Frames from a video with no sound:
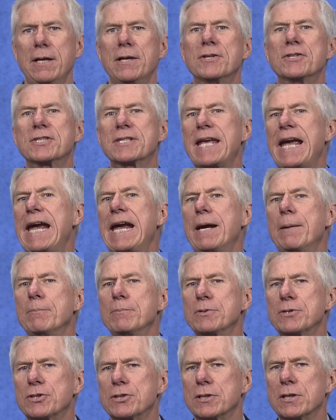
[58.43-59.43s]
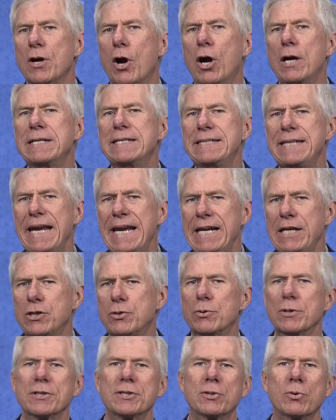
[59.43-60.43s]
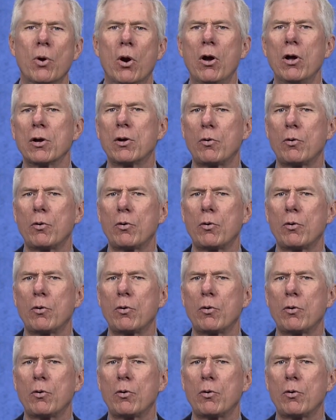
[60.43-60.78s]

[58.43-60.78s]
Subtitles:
Scams are dangerous to all